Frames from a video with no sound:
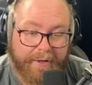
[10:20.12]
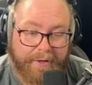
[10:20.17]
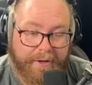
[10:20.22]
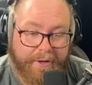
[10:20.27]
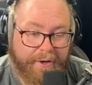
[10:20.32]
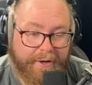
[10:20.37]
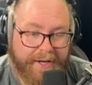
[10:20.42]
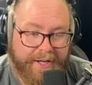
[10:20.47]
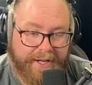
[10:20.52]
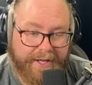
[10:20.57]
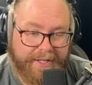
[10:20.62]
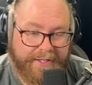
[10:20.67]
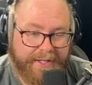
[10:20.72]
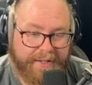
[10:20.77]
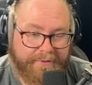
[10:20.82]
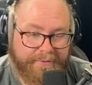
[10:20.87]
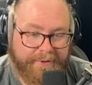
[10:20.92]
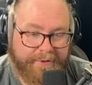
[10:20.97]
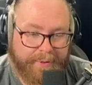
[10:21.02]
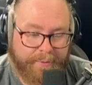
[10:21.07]
all I
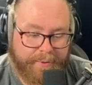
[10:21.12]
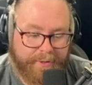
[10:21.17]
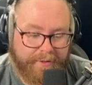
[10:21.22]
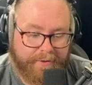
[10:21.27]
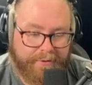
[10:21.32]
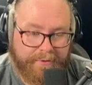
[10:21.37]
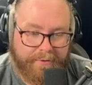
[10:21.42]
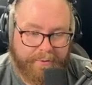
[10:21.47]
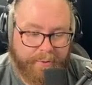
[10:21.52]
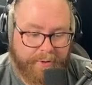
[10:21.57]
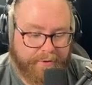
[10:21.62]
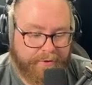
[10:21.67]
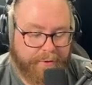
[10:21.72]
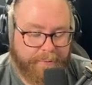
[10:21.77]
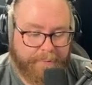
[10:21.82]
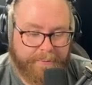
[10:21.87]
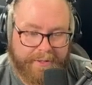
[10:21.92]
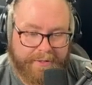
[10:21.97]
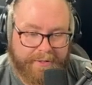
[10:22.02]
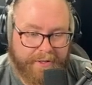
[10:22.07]
identified with was
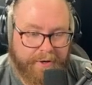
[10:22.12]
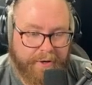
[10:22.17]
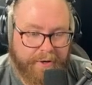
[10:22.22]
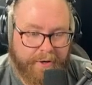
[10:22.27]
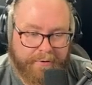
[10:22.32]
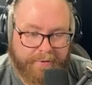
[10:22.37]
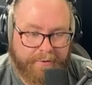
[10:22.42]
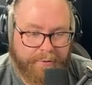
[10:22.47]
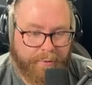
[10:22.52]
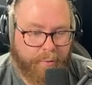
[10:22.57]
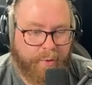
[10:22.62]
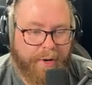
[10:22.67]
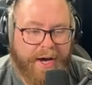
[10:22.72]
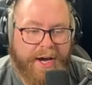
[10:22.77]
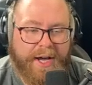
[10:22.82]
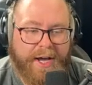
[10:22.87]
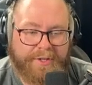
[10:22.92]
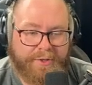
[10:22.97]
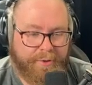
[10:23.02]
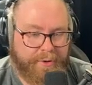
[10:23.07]
completely gone. So
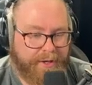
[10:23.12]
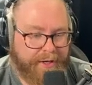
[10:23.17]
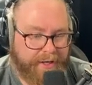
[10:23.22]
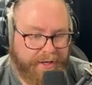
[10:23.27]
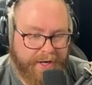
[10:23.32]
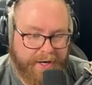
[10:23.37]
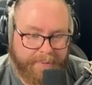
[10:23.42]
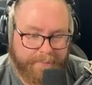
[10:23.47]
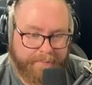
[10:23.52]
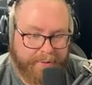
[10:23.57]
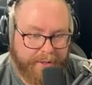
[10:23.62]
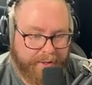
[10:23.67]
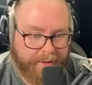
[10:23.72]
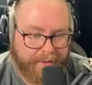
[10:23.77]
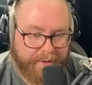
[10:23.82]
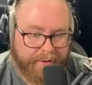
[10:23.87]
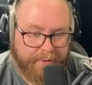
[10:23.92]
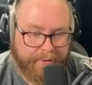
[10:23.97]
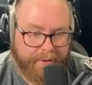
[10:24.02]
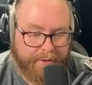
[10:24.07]
why should I get
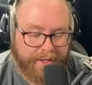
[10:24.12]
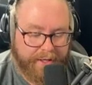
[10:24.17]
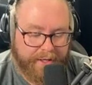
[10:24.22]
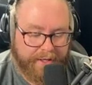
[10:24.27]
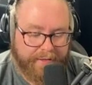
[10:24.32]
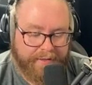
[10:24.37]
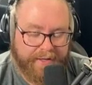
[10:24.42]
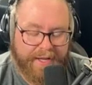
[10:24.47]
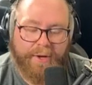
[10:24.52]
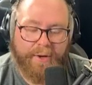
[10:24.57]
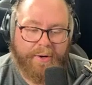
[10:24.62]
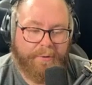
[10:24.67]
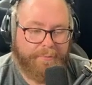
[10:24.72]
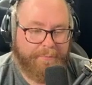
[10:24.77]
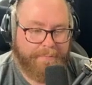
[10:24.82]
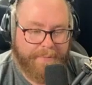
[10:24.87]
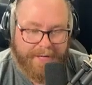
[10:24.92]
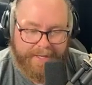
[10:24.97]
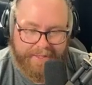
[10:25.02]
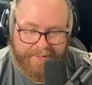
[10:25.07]
out
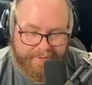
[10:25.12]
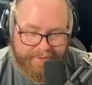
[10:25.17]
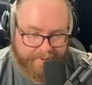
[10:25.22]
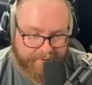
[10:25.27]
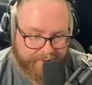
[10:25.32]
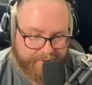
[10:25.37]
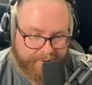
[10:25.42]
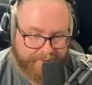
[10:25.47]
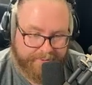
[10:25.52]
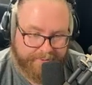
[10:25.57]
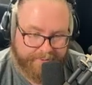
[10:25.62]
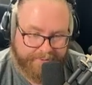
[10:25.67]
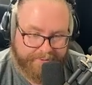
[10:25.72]
of bed? You know.